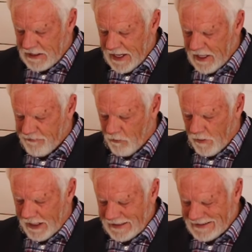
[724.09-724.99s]
death
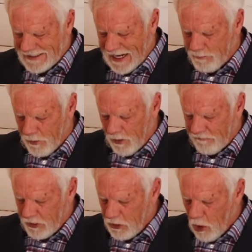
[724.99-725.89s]
for an example
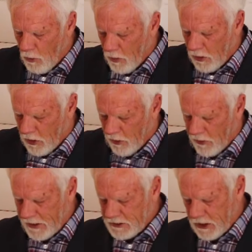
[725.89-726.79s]
of a noble
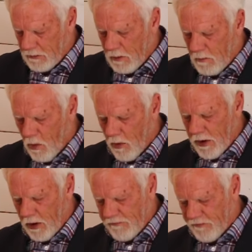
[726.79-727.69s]
courage and a
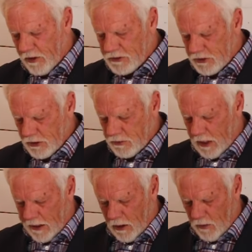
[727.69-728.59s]
memorial of virtue,
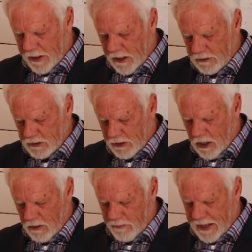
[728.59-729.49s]
not only unto
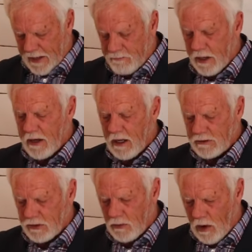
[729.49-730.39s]
young men, but
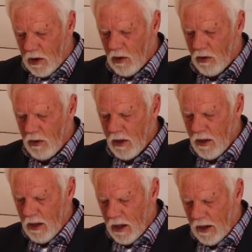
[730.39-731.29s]
unto all
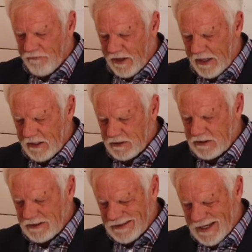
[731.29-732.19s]
of
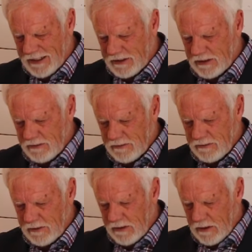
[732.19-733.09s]
his nation.
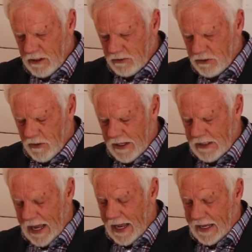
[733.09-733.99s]
So he
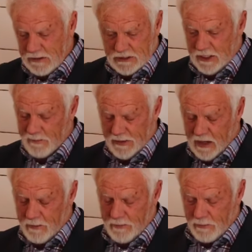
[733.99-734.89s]
died simply
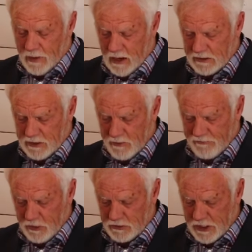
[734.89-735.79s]
because he
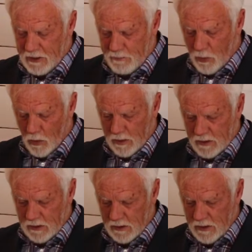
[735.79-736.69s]
refused to eat pork.